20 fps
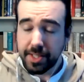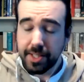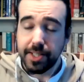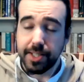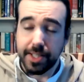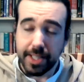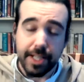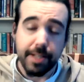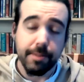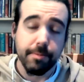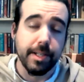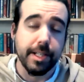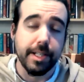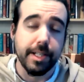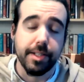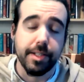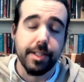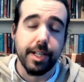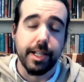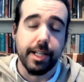indeed willing
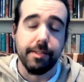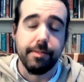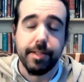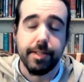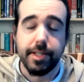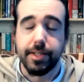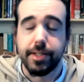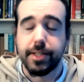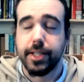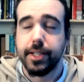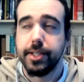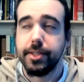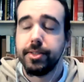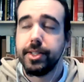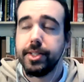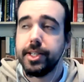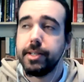to die for his country.